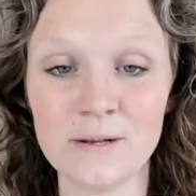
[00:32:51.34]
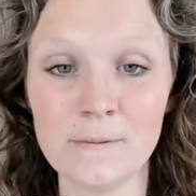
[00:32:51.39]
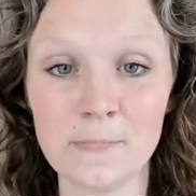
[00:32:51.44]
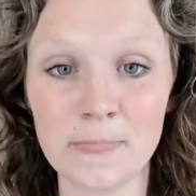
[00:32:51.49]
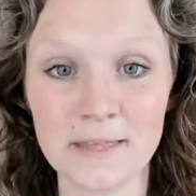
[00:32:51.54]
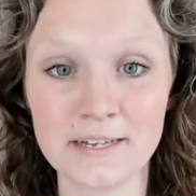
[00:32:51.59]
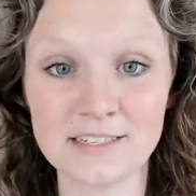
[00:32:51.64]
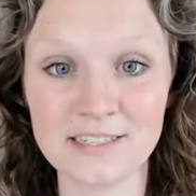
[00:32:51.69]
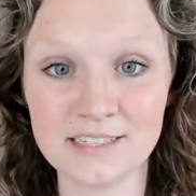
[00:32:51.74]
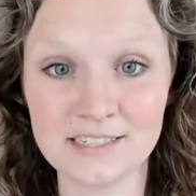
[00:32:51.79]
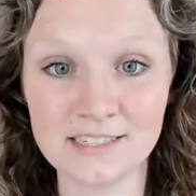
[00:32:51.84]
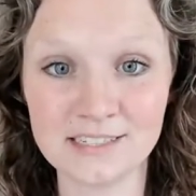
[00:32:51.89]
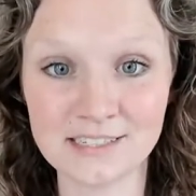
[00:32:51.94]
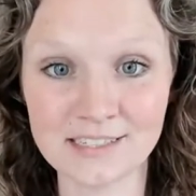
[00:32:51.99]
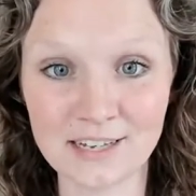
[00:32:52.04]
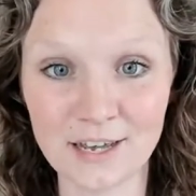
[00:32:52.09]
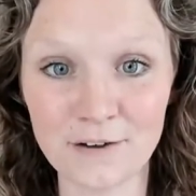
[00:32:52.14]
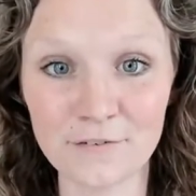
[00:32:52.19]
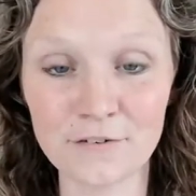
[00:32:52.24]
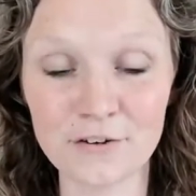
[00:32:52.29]
and to
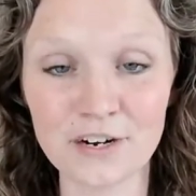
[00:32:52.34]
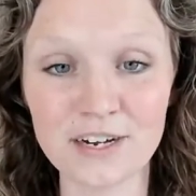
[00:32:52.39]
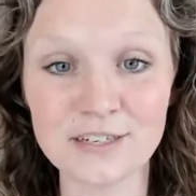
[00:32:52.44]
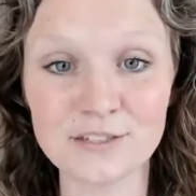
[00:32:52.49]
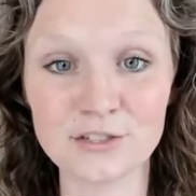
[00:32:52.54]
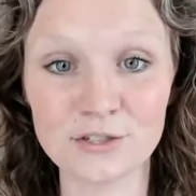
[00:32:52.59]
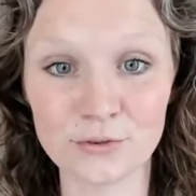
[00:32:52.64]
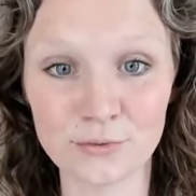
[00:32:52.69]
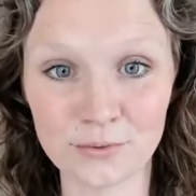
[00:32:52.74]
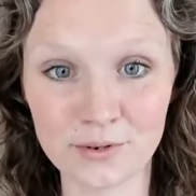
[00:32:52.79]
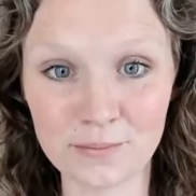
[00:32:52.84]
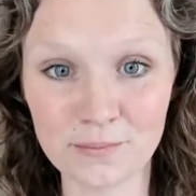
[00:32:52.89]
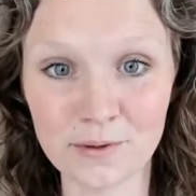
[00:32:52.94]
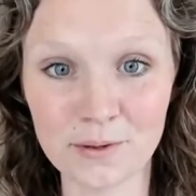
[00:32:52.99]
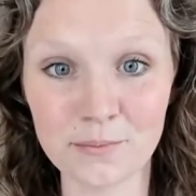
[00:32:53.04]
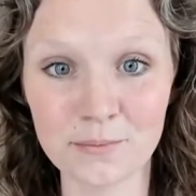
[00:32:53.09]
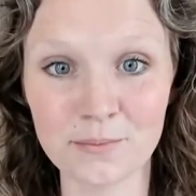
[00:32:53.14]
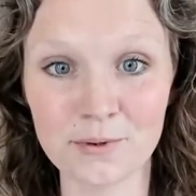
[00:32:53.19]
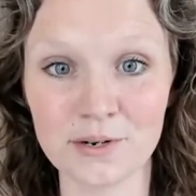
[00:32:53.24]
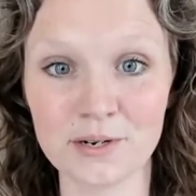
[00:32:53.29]
discover and to
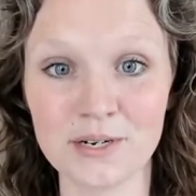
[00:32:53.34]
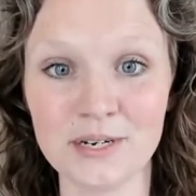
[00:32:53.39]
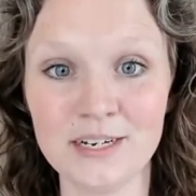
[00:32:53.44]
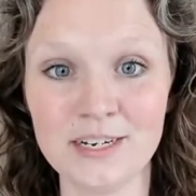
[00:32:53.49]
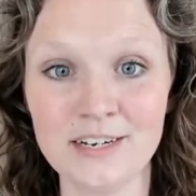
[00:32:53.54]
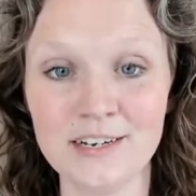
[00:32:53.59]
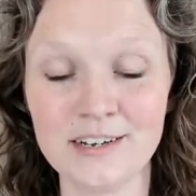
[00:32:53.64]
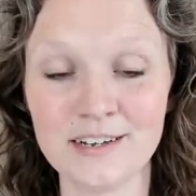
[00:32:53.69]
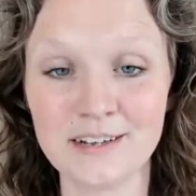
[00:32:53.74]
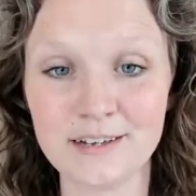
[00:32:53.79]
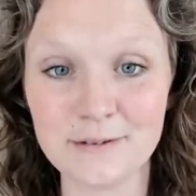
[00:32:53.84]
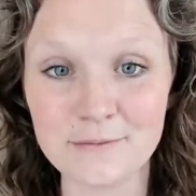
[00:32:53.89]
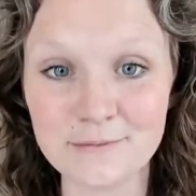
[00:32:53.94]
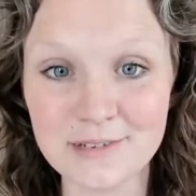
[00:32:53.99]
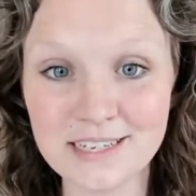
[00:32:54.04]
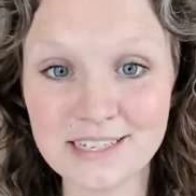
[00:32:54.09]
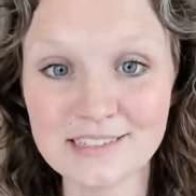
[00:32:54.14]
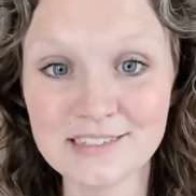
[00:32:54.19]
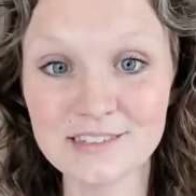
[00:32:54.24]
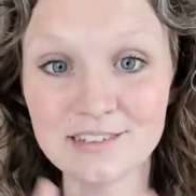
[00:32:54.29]
remember.
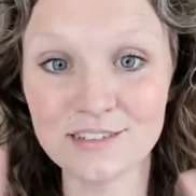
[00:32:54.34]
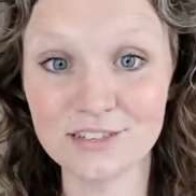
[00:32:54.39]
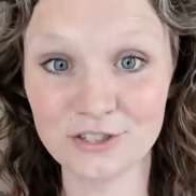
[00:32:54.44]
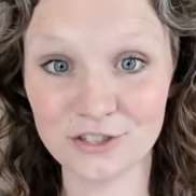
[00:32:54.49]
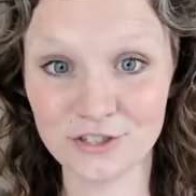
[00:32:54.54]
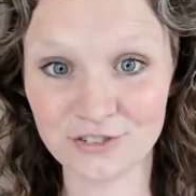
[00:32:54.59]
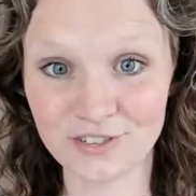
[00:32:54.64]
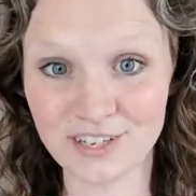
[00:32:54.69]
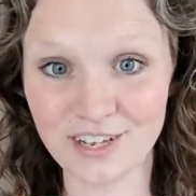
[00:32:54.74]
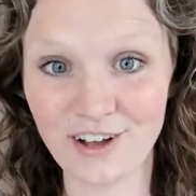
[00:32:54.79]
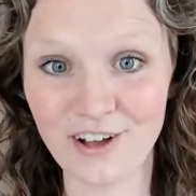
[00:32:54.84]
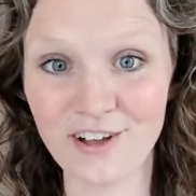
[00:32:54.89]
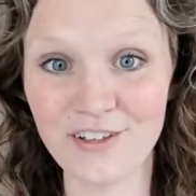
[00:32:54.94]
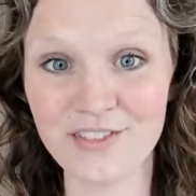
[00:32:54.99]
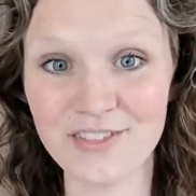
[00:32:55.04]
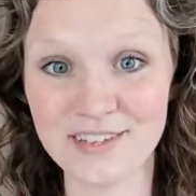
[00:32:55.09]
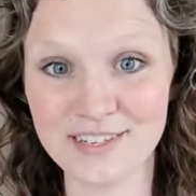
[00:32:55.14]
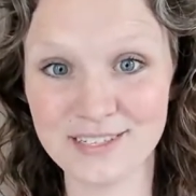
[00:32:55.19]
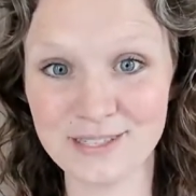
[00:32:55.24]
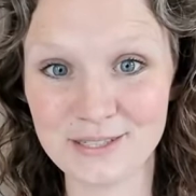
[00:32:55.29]
It's literally on
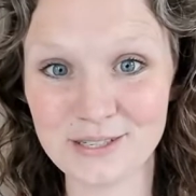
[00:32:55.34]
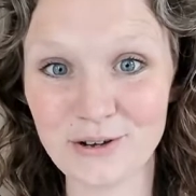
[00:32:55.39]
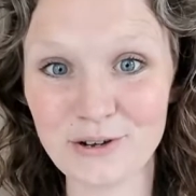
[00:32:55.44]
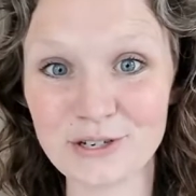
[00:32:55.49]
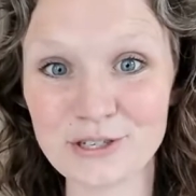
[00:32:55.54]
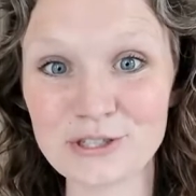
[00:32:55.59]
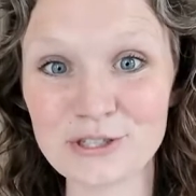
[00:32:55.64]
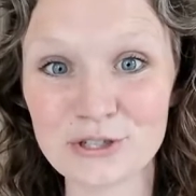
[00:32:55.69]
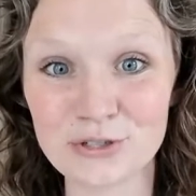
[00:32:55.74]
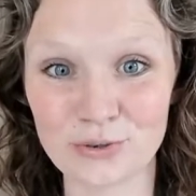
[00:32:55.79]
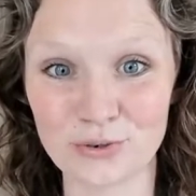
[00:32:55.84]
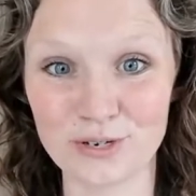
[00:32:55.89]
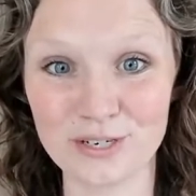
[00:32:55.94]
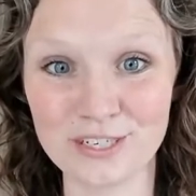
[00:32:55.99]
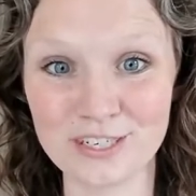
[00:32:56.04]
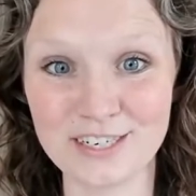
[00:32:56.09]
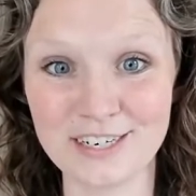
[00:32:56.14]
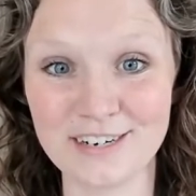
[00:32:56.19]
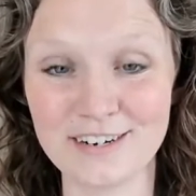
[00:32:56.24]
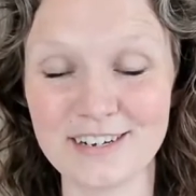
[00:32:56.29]
this
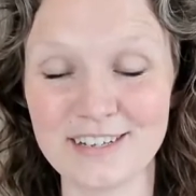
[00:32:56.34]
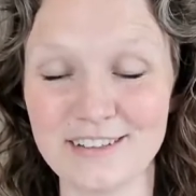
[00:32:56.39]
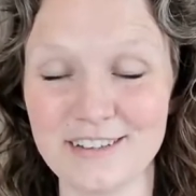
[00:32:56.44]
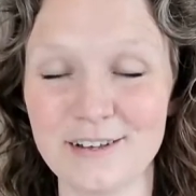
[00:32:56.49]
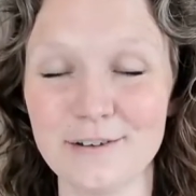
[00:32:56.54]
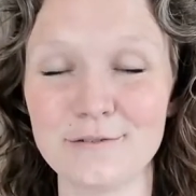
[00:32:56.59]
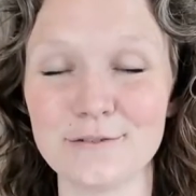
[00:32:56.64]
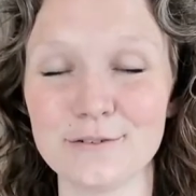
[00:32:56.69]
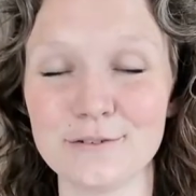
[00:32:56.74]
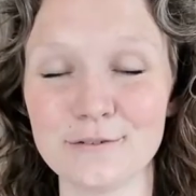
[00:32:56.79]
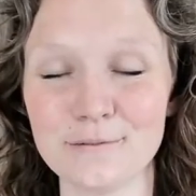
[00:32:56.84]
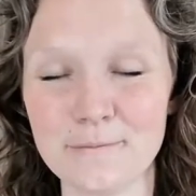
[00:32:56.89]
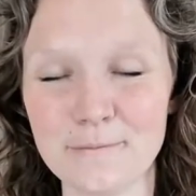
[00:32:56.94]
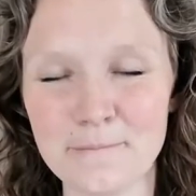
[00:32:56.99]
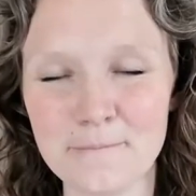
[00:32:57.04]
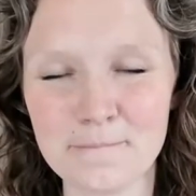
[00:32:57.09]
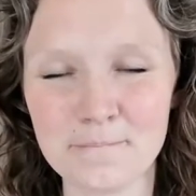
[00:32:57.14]
extraordinary level.